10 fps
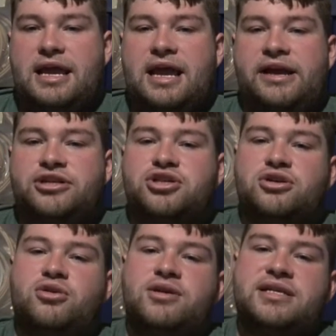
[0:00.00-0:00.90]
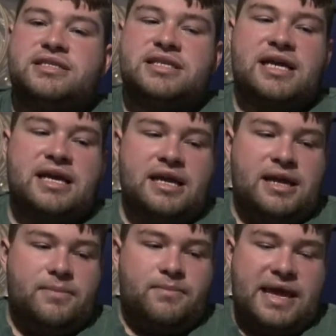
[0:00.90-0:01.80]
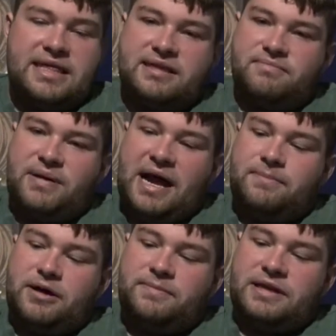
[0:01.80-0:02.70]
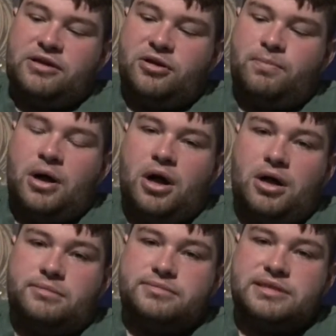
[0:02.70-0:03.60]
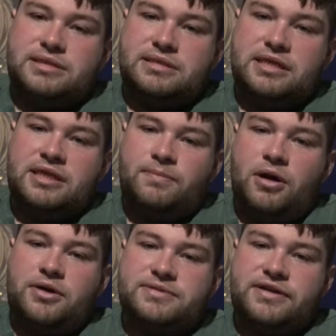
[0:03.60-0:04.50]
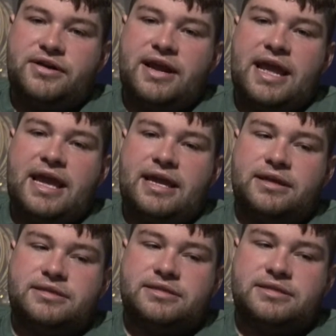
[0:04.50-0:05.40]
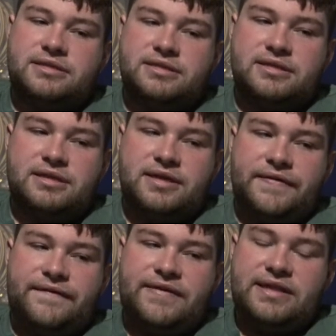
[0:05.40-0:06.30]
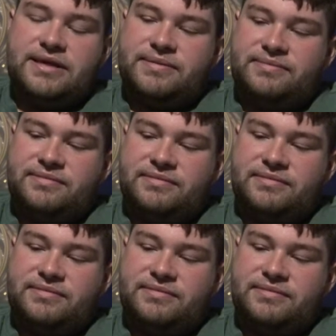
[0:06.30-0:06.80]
and you're going to make them pop up in your palms, in the palms of your hand. Feel them.